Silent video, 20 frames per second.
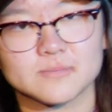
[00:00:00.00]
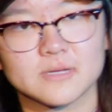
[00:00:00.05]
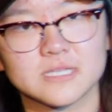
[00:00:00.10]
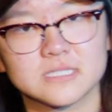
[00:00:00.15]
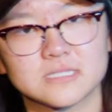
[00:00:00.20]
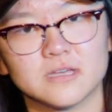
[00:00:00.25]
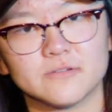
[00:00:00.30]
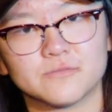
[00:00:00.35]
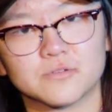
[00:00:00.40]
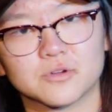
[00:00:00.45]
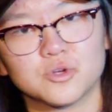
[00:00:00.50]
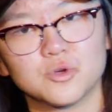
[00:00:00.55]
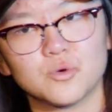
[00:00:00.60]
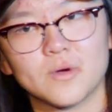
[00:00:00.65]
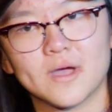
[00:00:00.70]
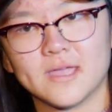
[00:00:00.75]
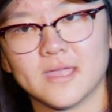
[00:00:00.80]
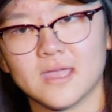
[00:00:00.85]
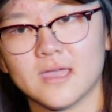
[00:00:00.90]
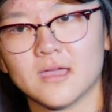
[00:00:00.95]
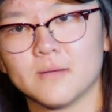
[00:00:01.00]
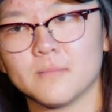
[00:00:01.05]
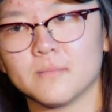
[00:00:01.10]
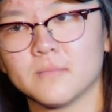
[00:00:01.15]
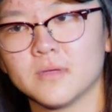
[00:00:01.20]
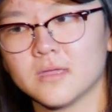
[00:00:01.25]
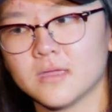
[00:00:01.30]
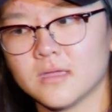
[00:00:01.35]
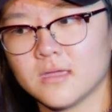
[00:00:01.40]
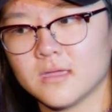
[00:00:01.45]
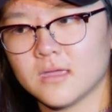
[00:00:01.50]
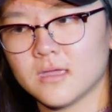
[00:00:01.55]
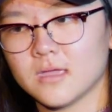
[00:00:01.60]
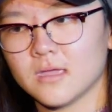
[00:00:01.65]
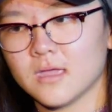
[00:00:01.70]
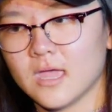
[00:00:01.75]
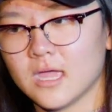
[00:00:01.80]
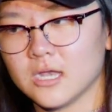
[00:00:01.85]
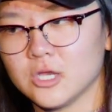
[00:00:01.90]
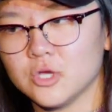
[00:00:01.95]
myself for who I am
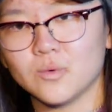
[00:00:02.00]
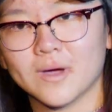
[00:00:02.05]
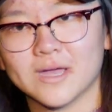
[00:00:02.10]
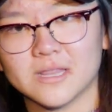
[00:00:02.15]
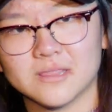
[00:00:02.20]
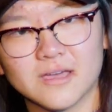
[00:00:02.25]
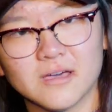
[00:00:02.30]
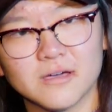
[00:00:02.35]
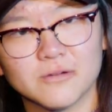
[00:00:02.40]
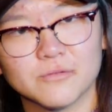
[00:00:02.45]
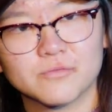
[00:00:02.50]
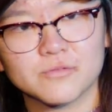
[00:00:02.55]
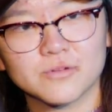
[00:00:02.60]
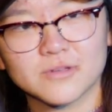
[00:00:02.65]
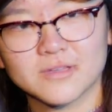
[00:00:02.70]
and who I love.